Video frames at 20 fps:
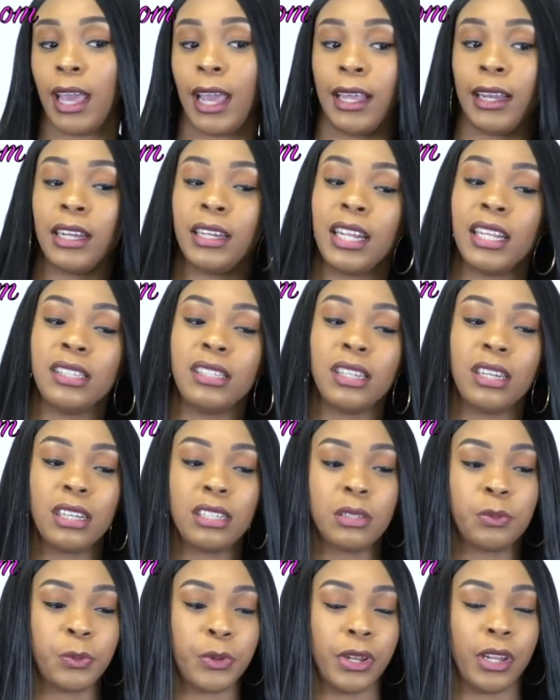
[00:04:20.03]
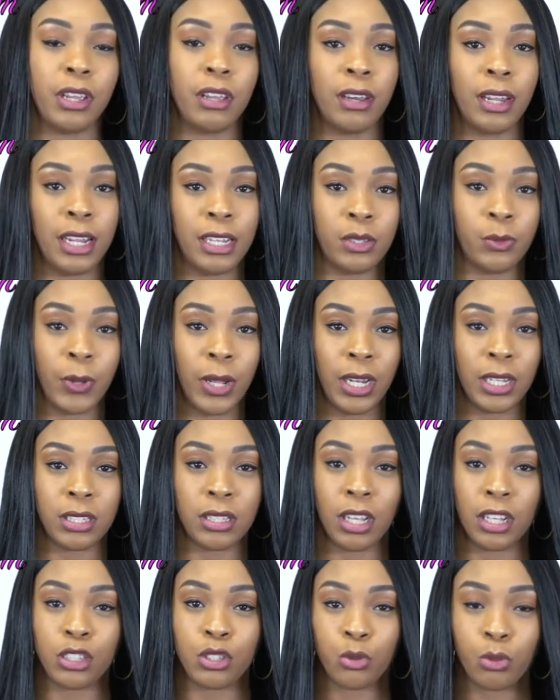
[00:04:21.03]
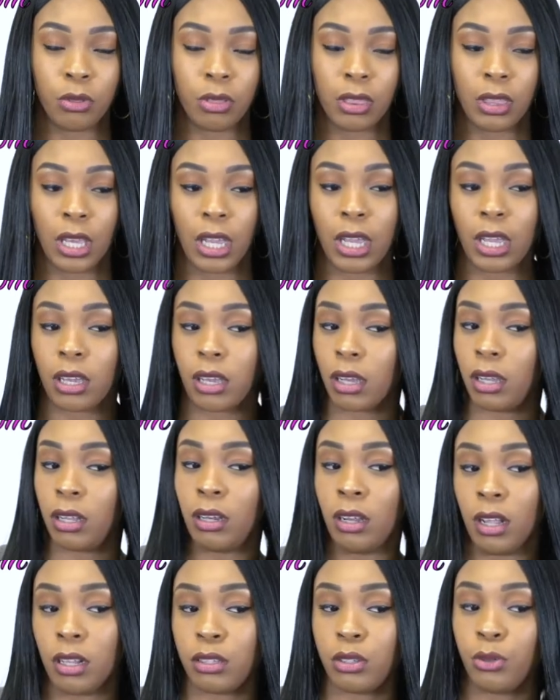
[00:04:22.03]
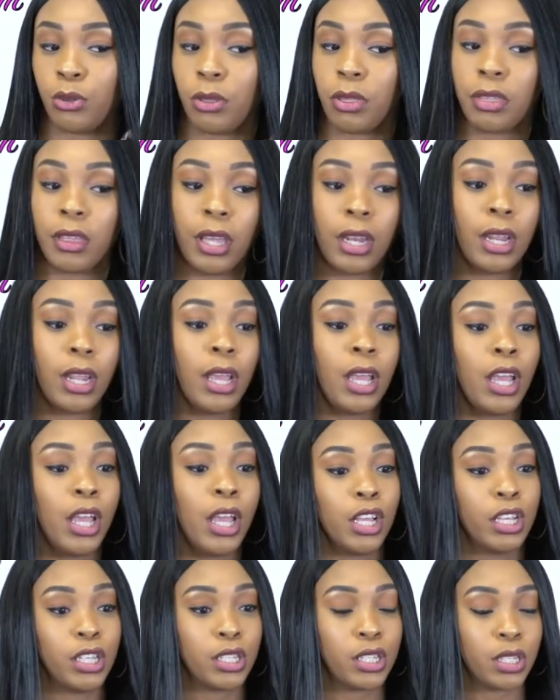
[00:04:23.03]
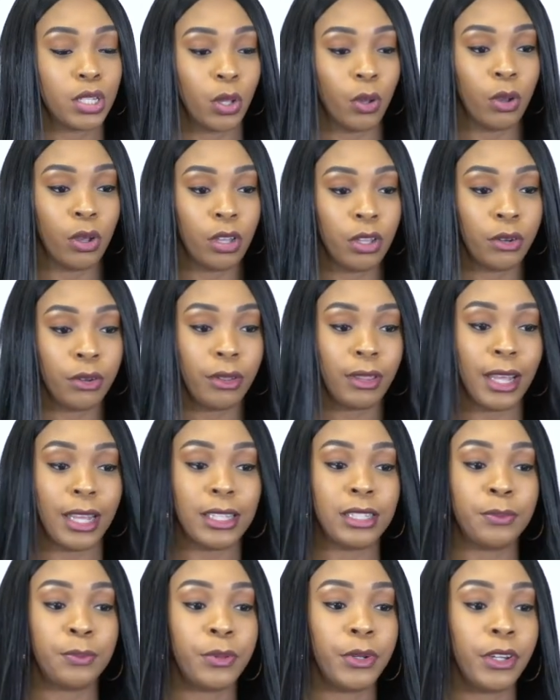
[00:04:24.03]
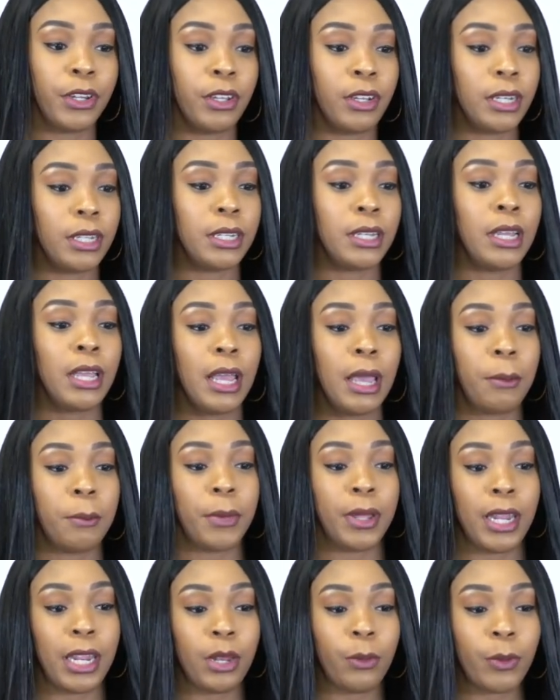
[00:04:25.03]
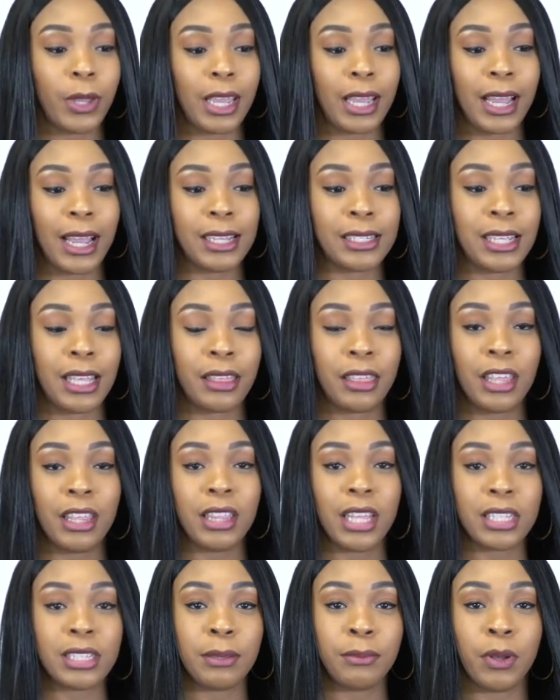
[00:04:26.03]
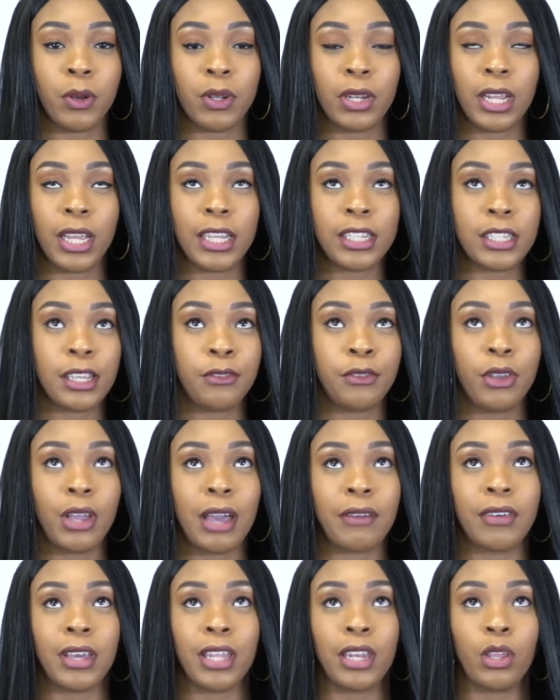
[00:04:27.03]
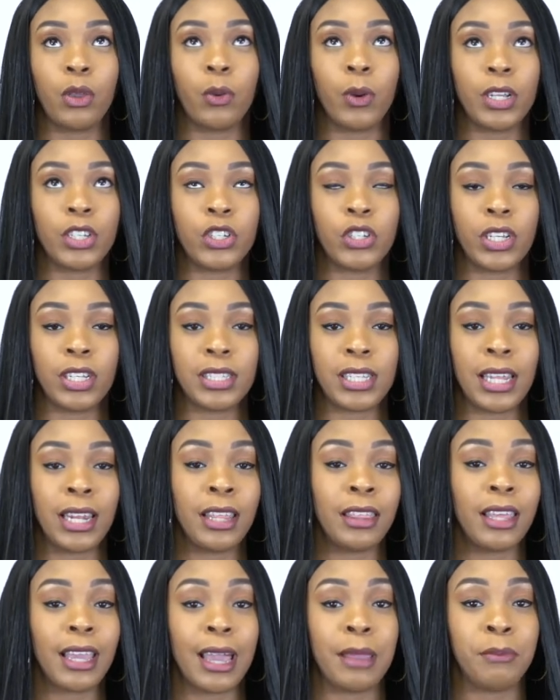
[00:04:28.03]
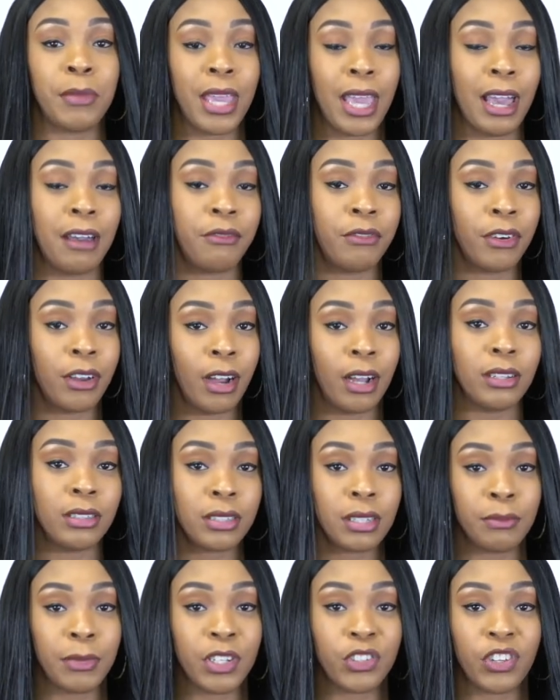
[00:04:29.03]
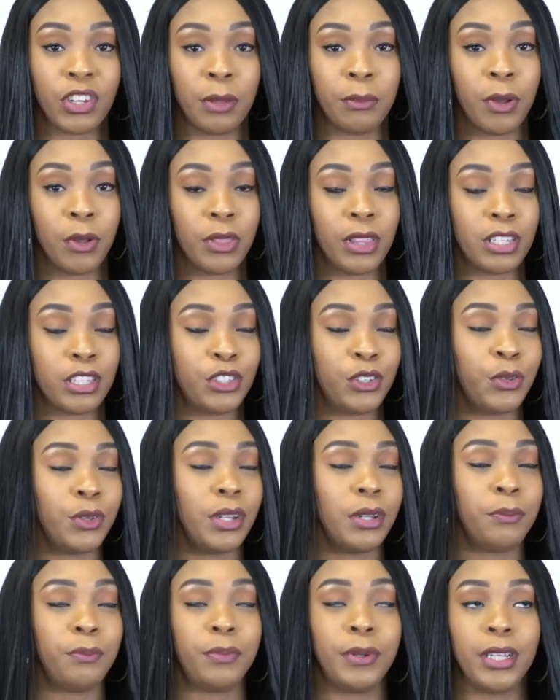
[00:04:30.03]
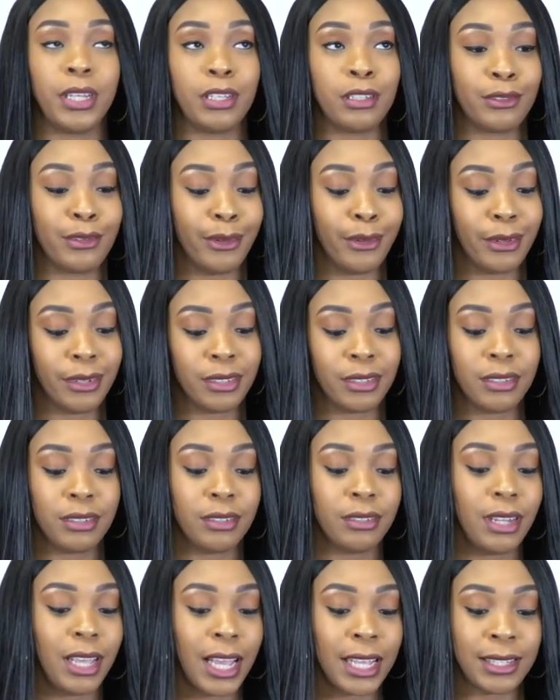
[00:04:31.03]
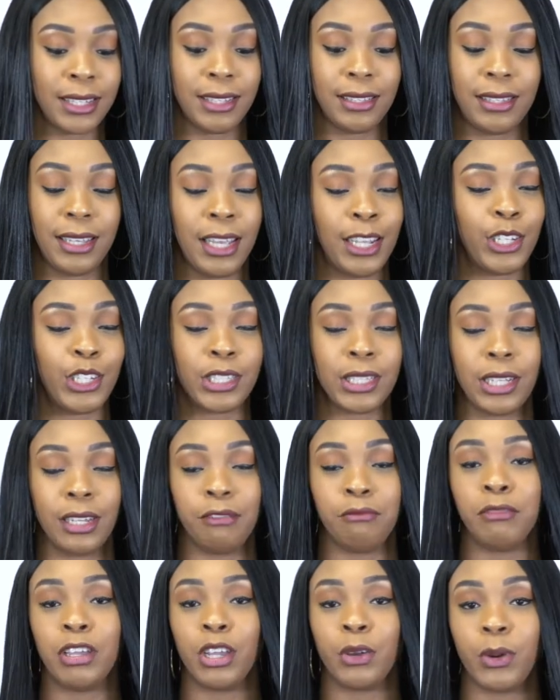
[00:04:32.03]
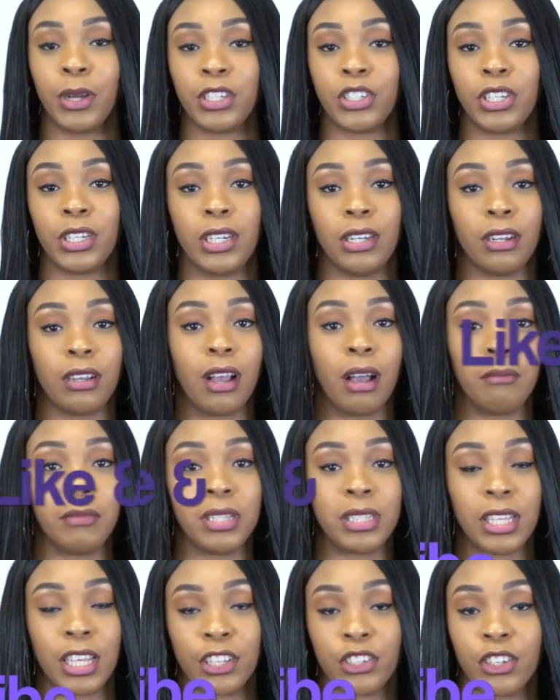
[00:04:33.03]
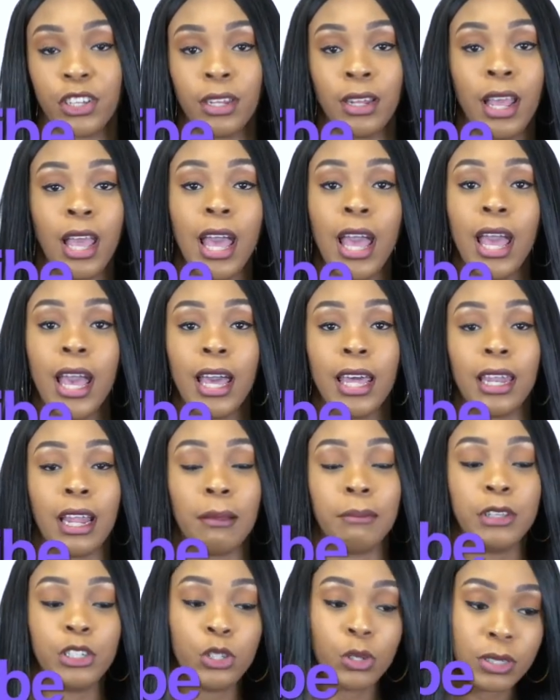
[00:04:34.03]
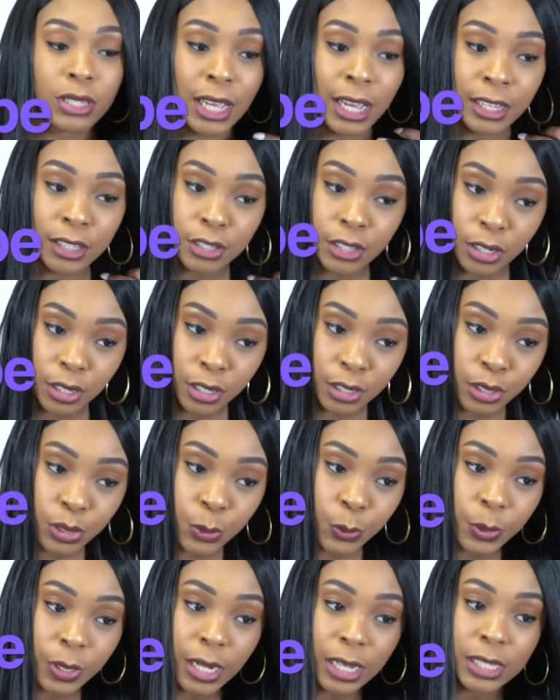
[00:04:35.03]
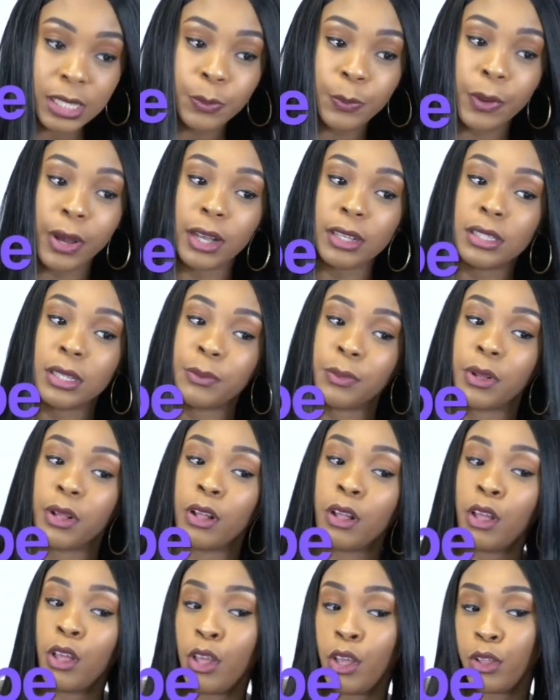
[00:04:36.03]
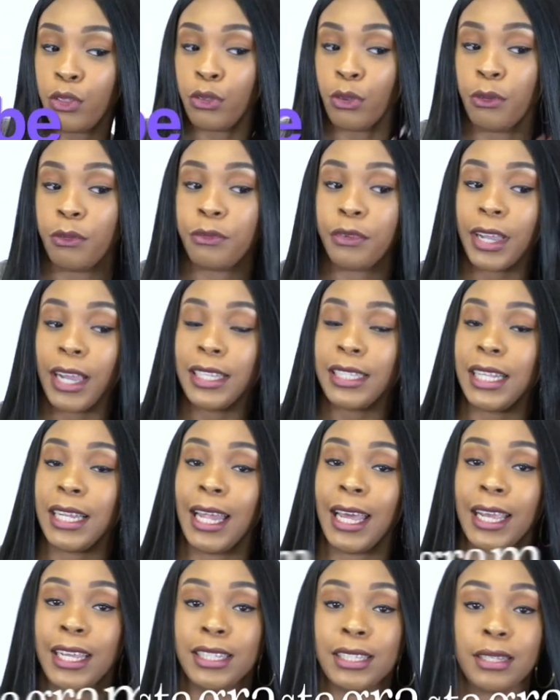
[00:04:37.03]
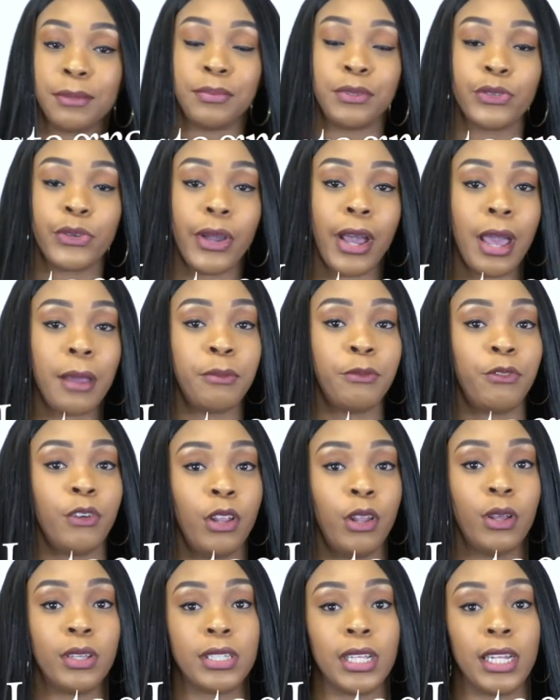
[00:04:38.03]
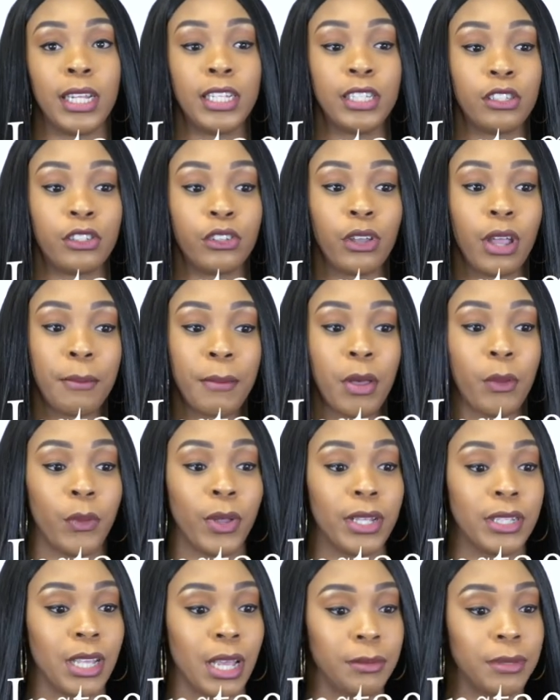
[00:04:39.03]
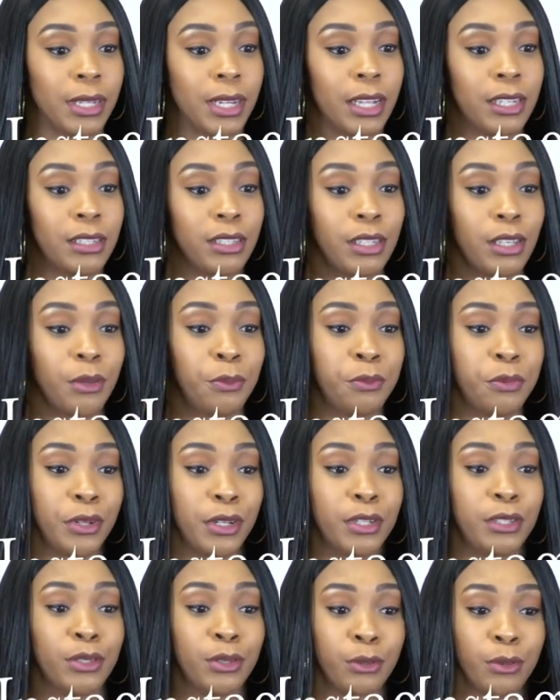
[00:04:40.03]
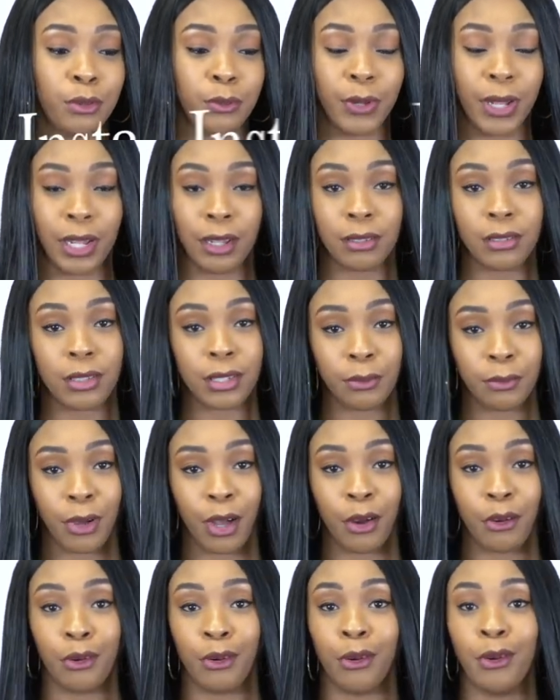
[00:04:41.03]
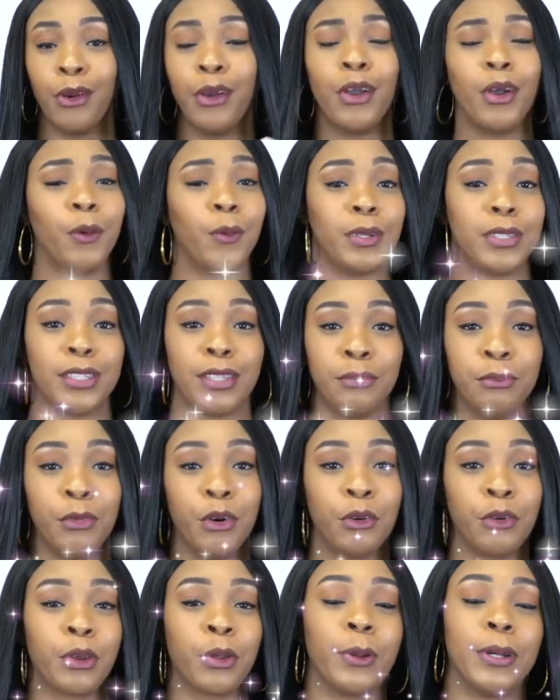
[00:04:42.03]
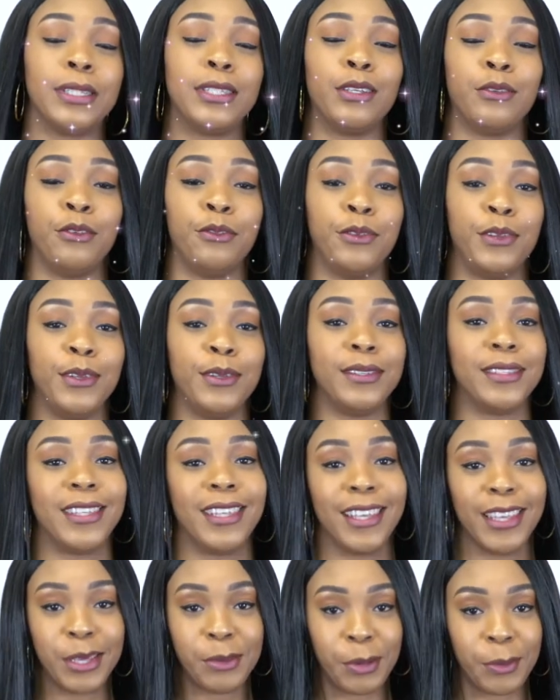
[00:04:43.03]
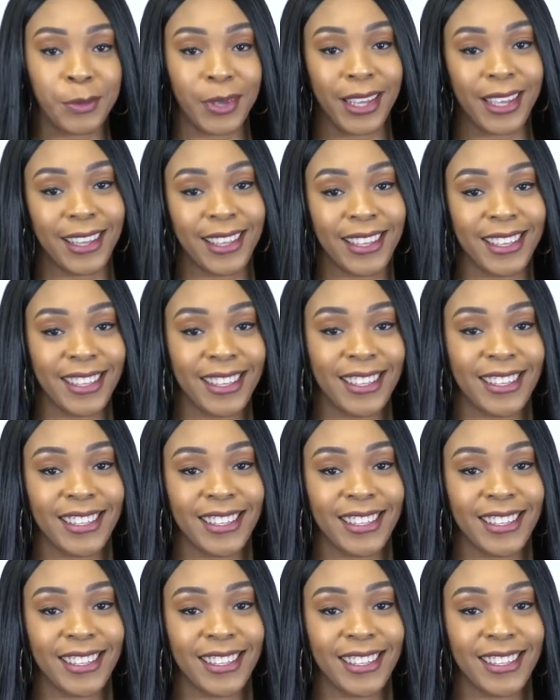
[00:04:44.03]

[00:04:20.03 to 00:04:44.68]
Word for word: and the density is pretty good as well it's not too thick not too thin so you know that's pretty good but anyway guys i think that's about it if you have any questions anything i may have forgotten to mention about this unit please don't hesitate just leave me a question in the comment section and I'll be sure to answer it as soon as possible don't forget to like and subscribe follow us on Instagram at wigtypes, and I'll see you pretty soon well tomorrow with some more requested reviews bye bye